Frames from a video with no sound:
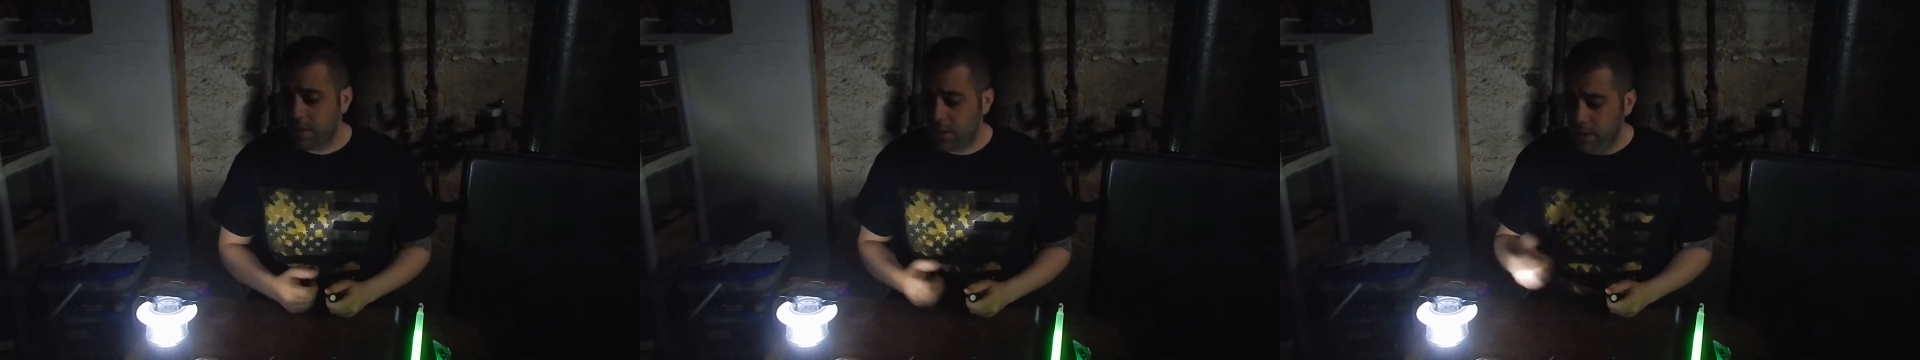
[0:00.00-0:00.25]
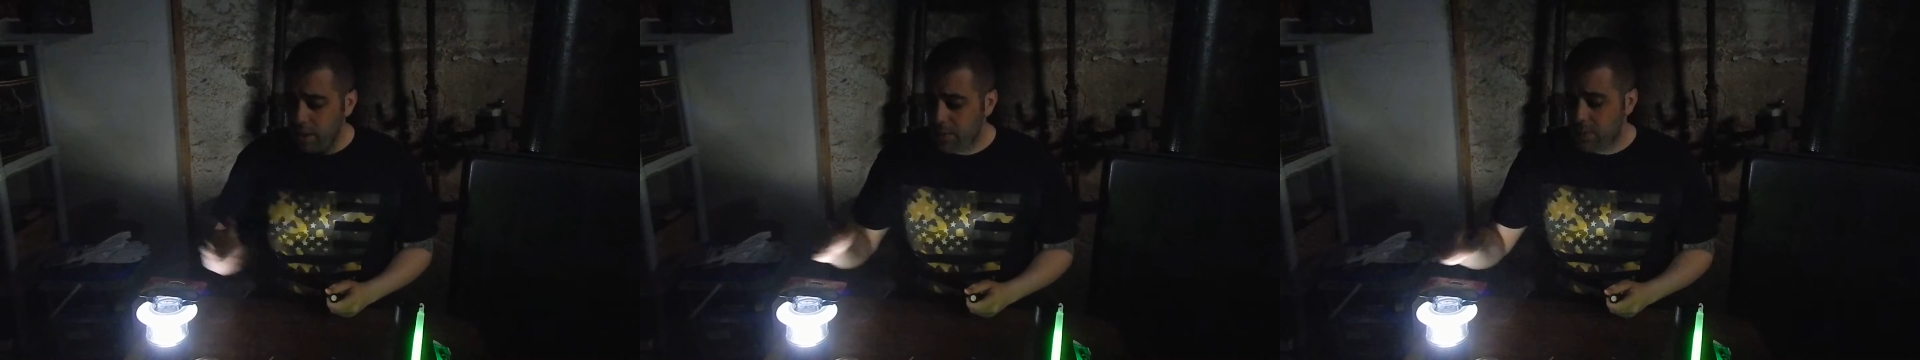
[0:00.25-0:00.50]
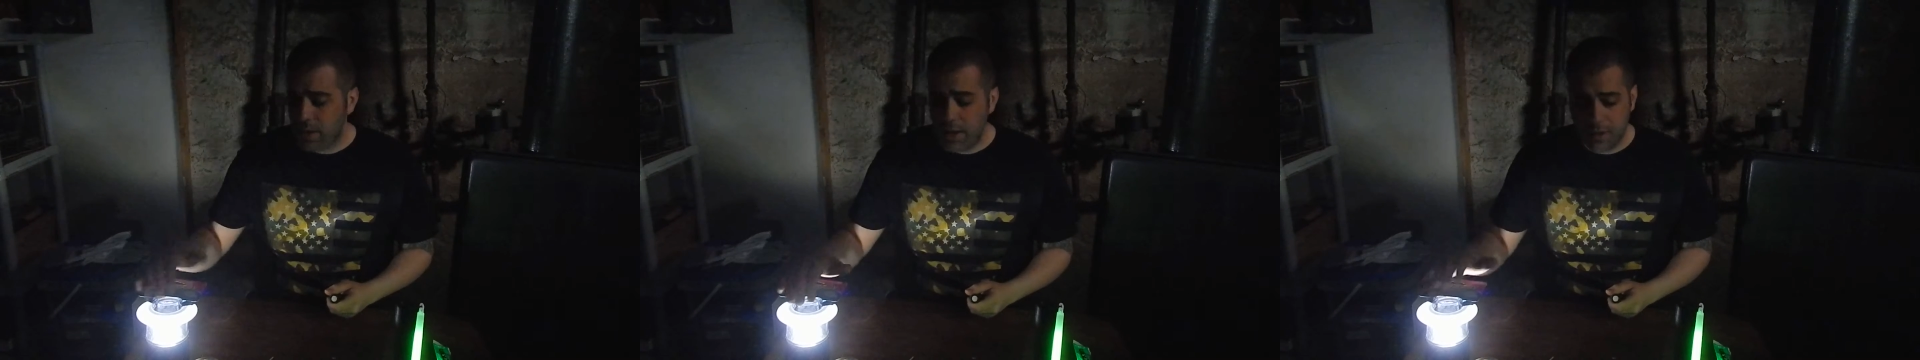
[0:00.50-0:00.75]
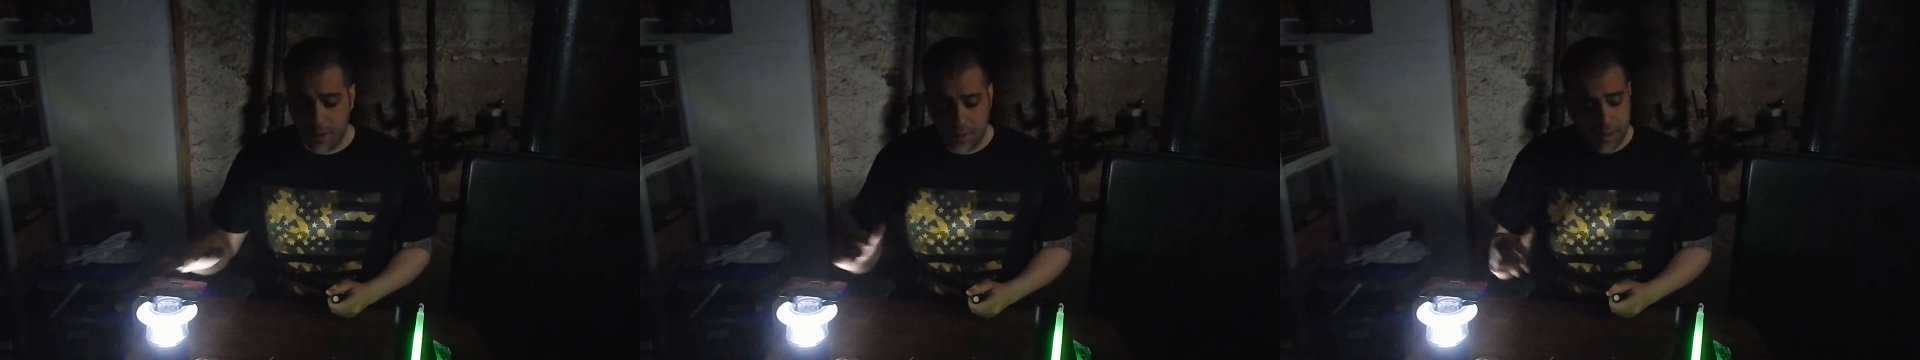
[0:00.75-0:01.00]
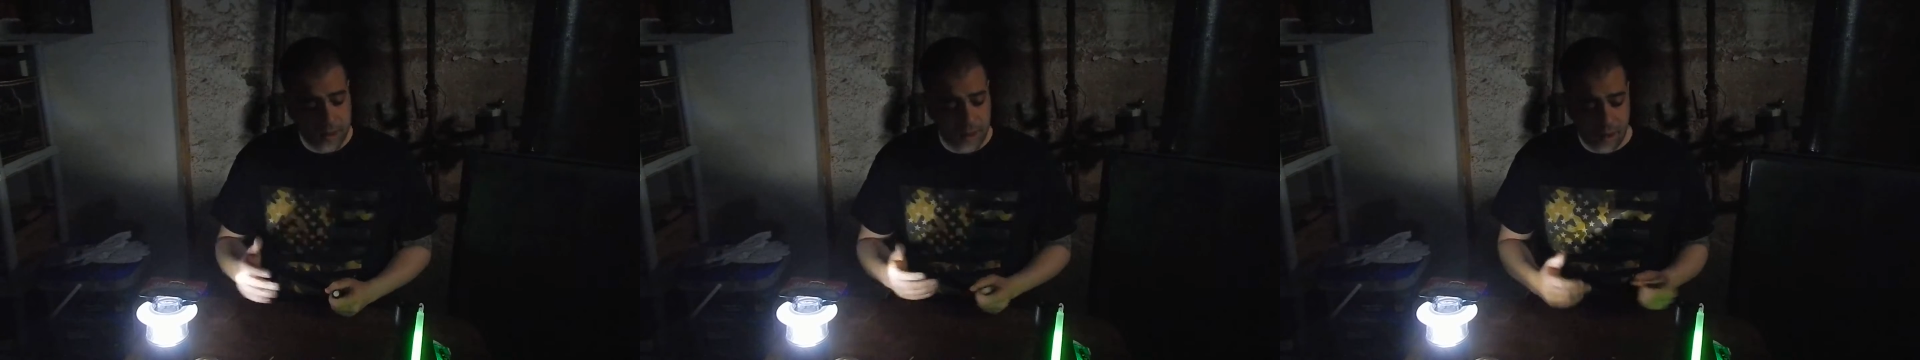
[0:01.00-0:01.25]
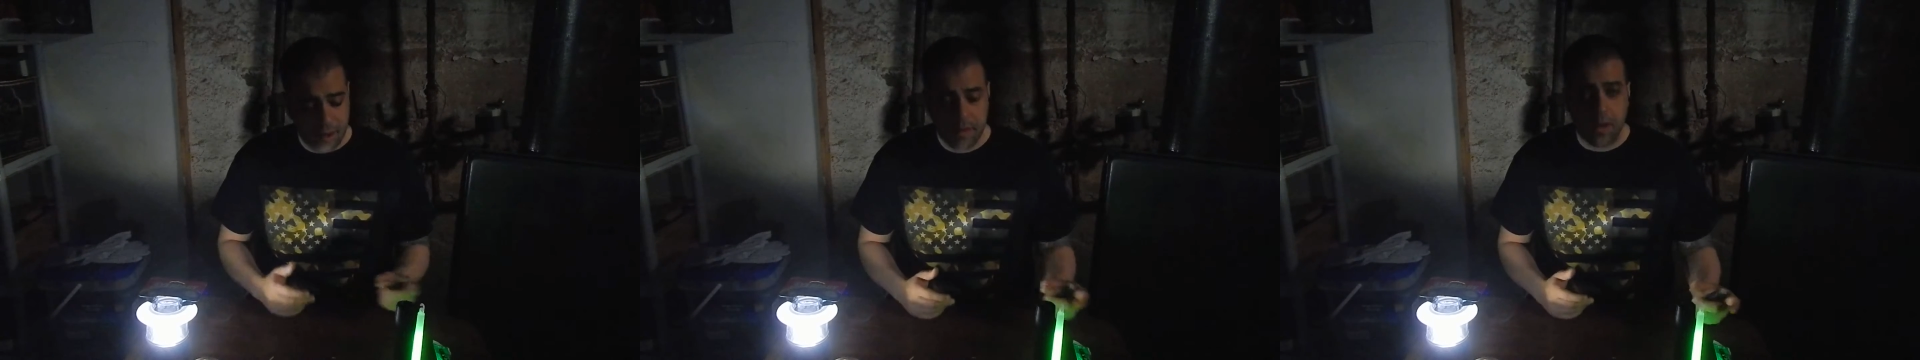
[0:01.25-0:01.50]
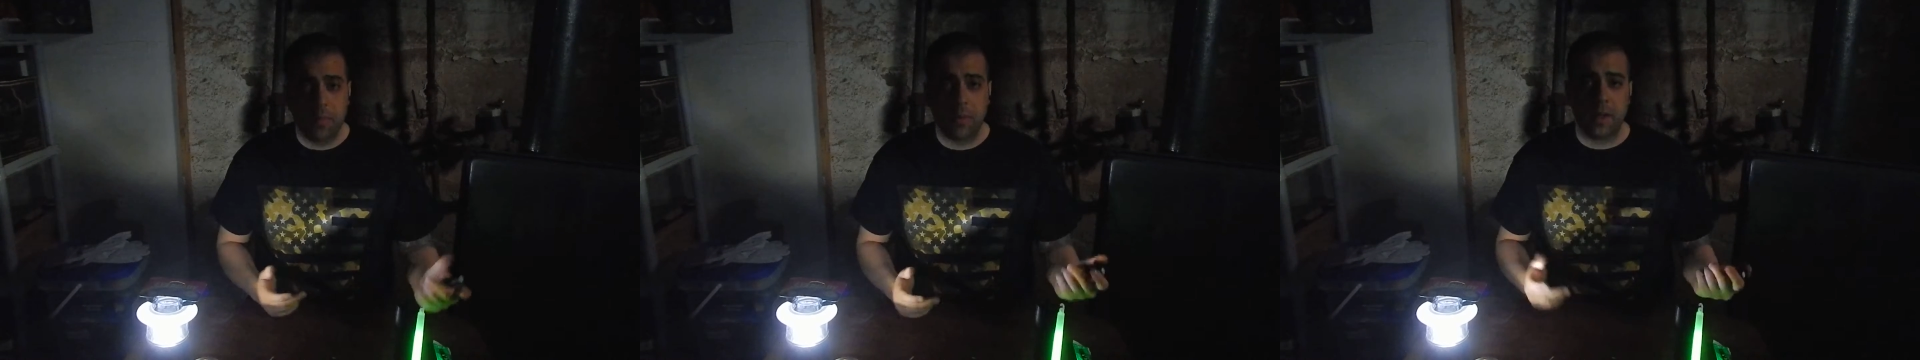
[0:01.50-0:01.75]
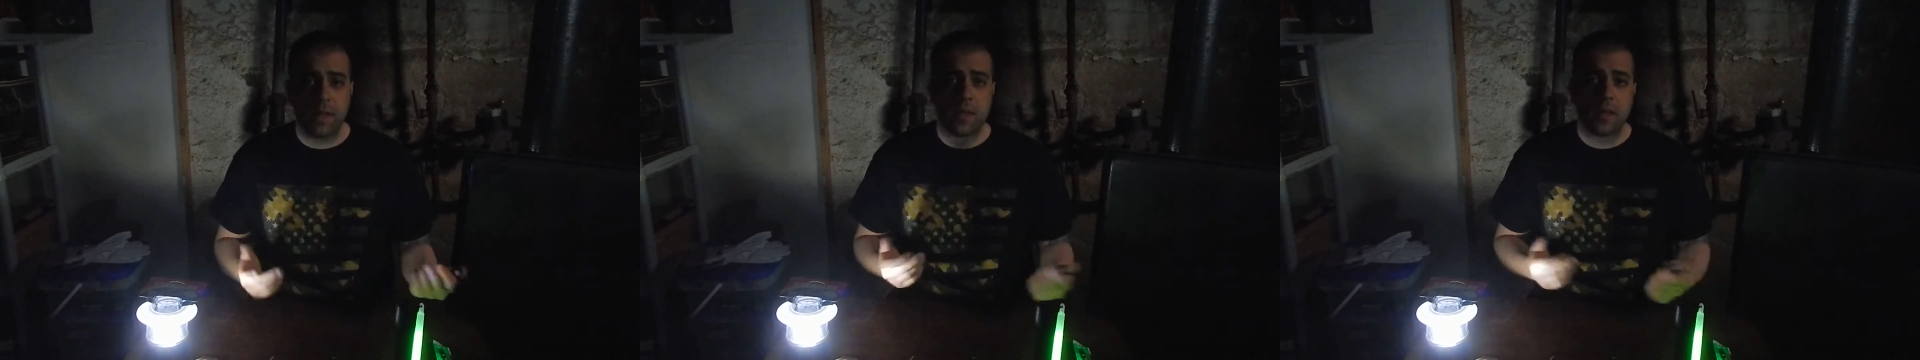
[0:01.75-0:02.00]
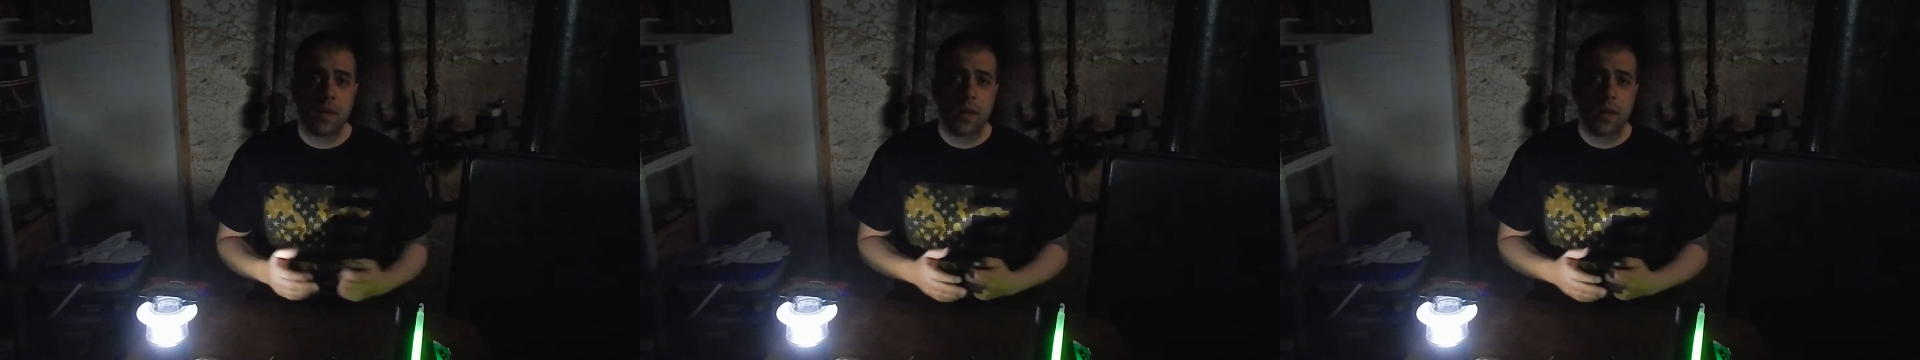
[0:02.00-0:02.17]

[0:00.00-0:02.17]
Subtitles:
I have lanterns. I have chem lights.